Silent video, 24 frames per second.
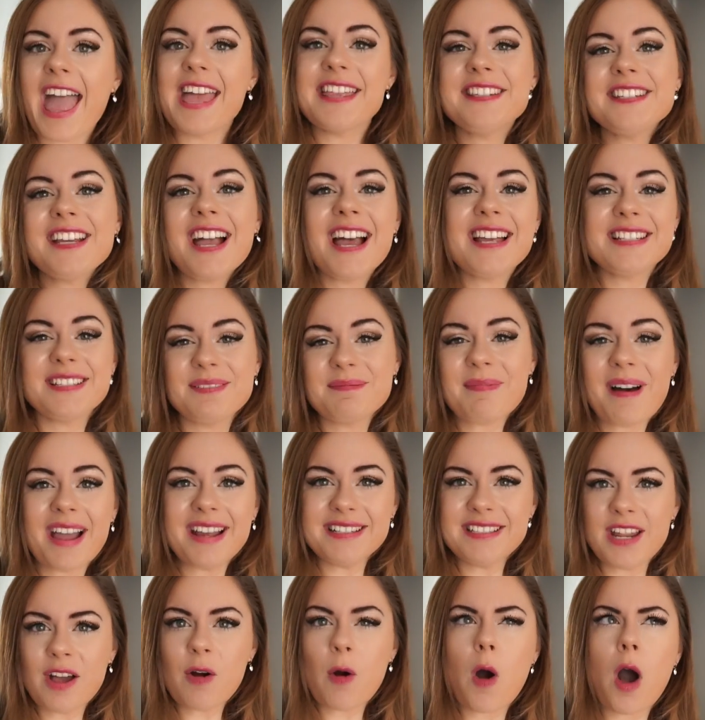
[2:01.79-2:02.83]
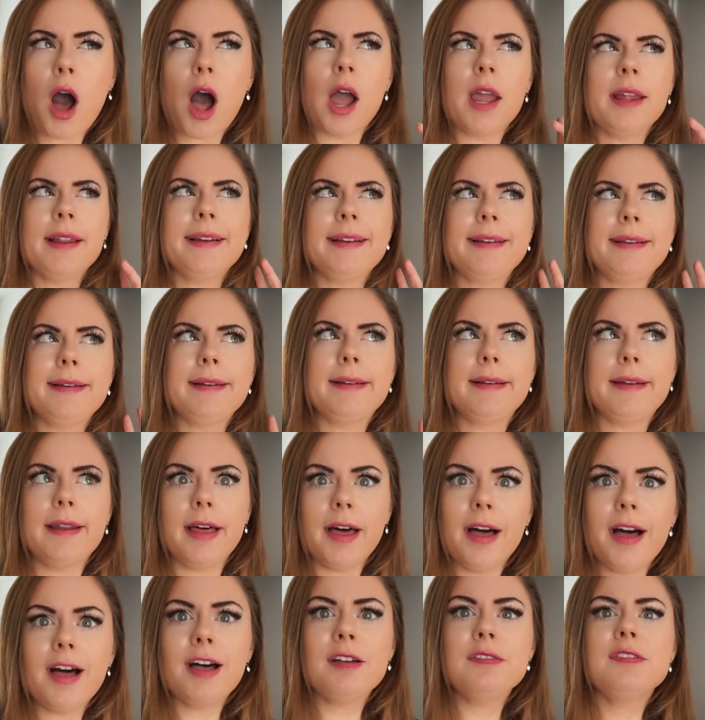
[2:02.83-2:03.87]
As you guys might know, I
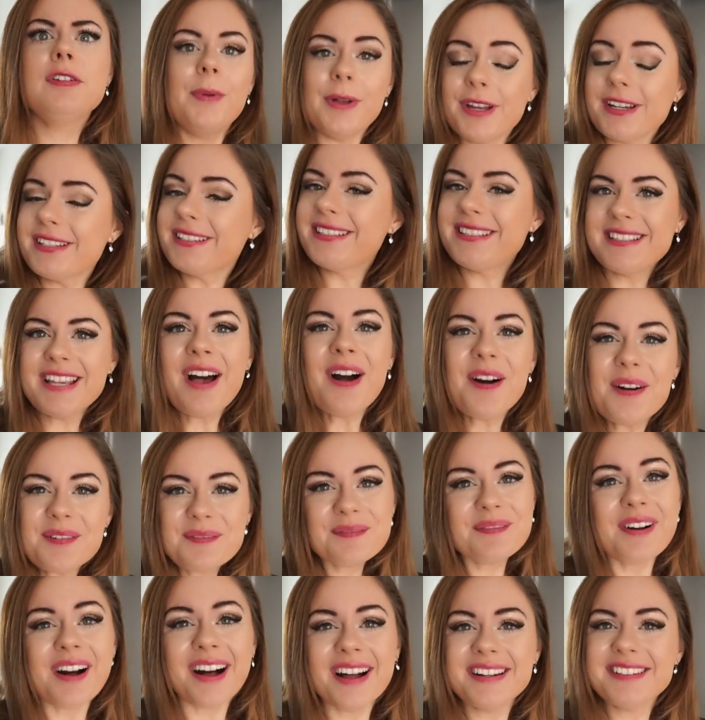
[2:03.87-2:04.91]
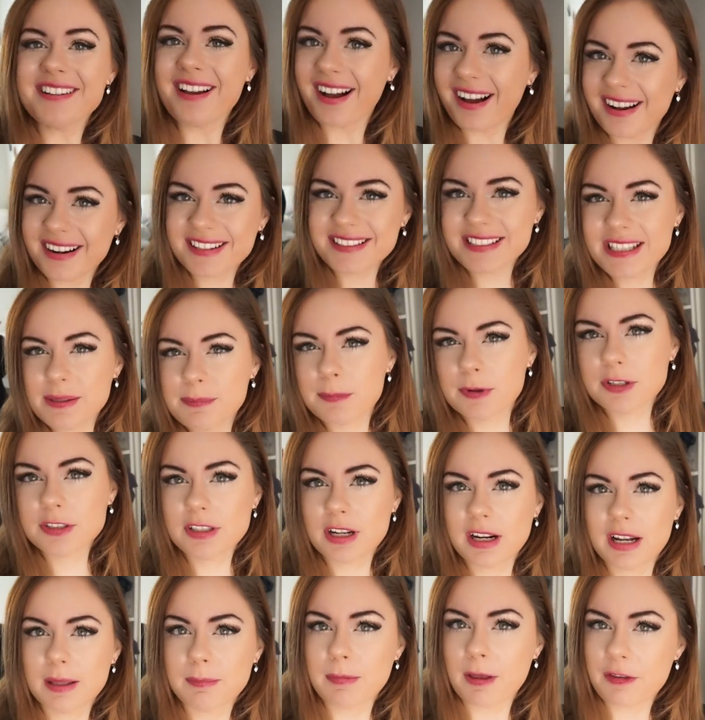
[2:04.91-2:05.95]
love books so much. Honestly, books
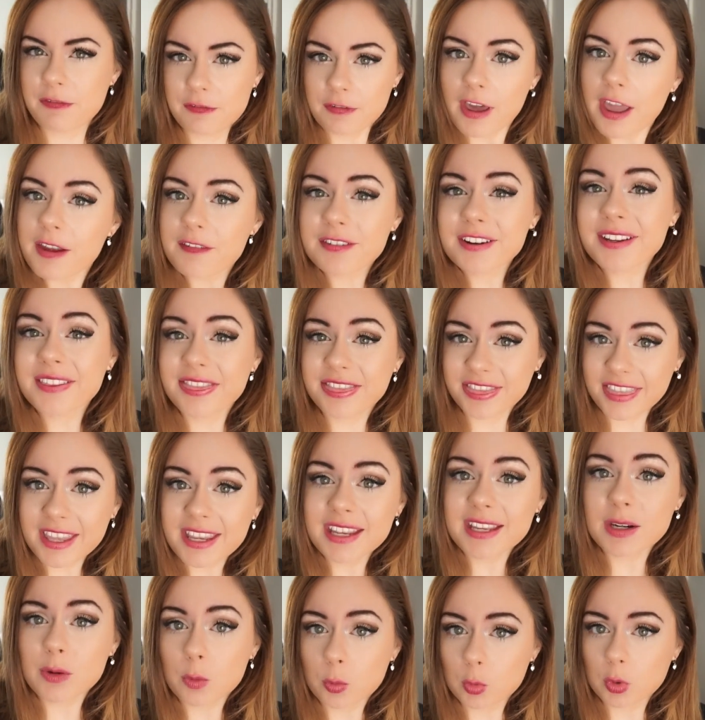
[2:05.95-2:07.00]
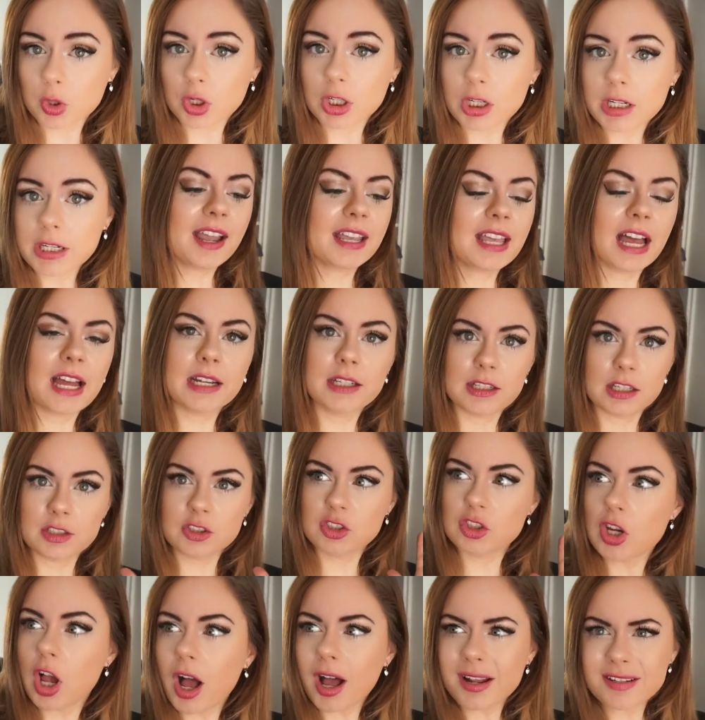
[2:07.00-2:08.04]
are like my favorite thing in the world. I got
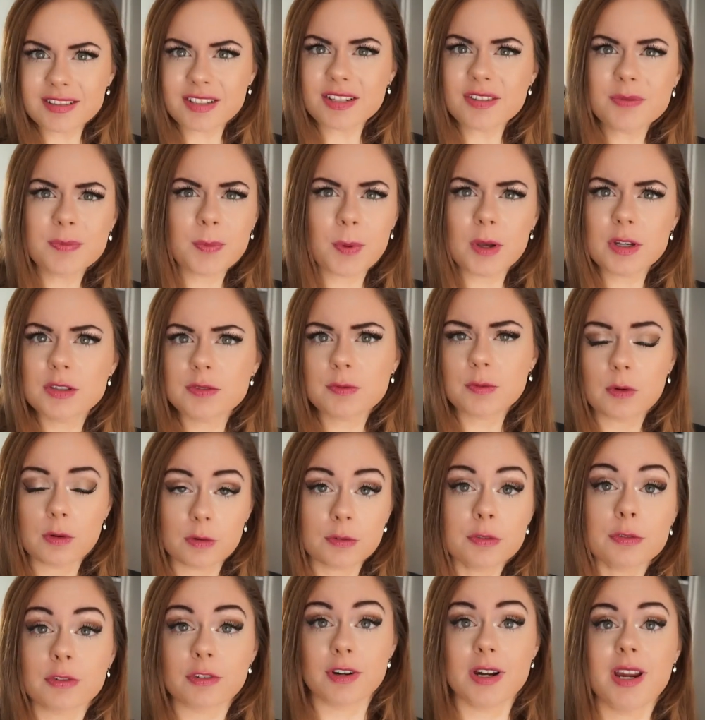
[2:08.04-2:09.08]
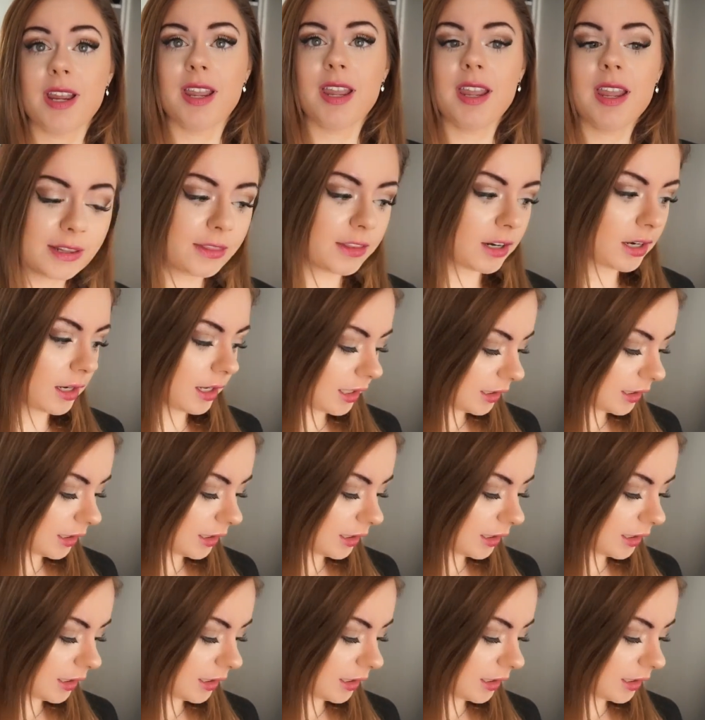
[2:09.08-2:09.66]
tons of books for free and they're